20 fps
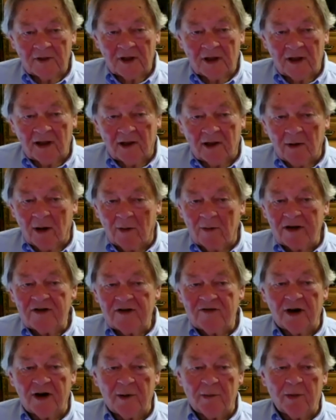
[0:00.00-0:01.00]
I'm
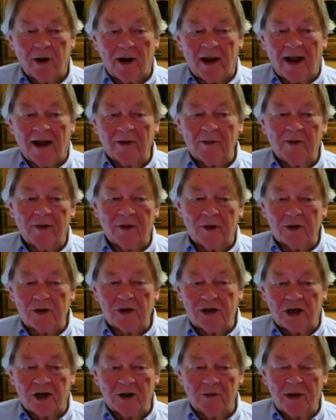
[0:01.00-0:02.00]
always very proud when those
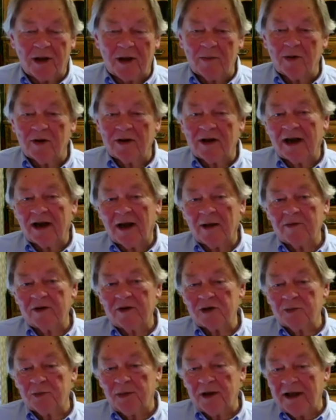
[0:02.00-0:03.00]
young people get up to
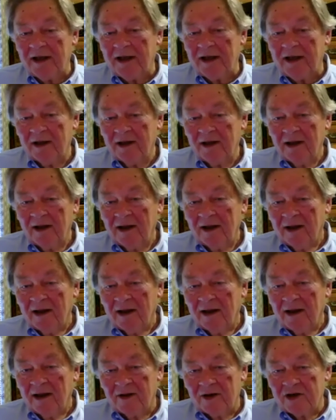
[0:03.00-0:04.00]
speak.
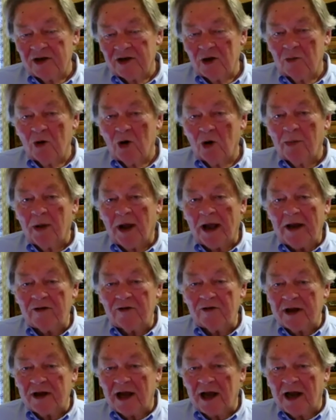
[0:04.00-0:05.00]
There's no more
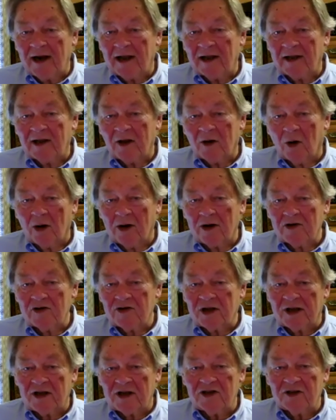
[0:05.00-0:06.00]
patriotic
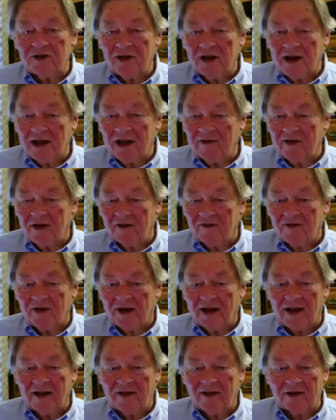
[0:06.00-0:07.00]
organization than
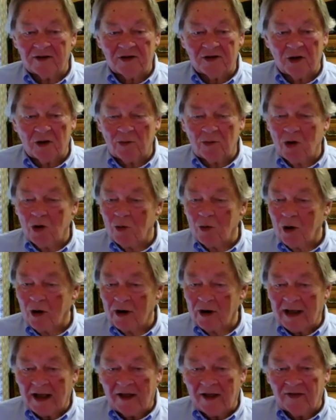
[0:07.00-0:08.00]
FFA. There's no more
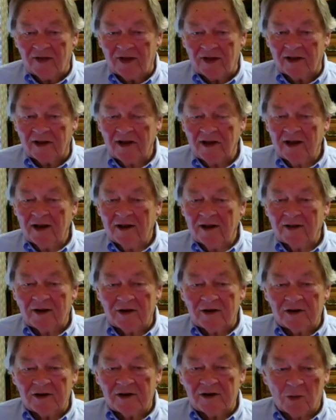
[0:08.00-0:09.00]
work ethic.
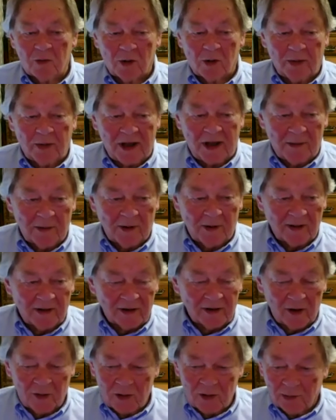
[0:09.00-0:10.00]
There's no more people that
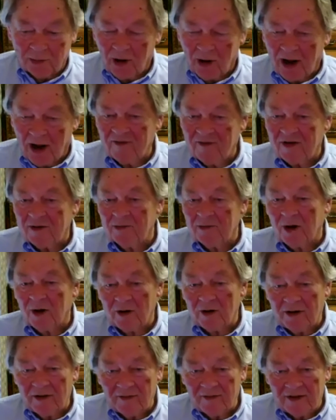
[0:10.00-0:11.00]
know the profit
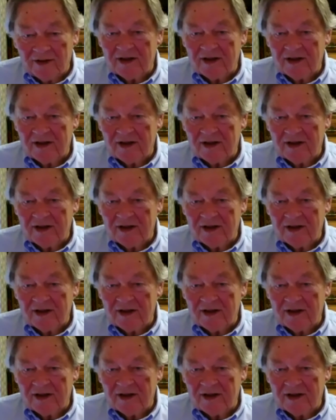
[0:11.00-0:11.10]
motive and the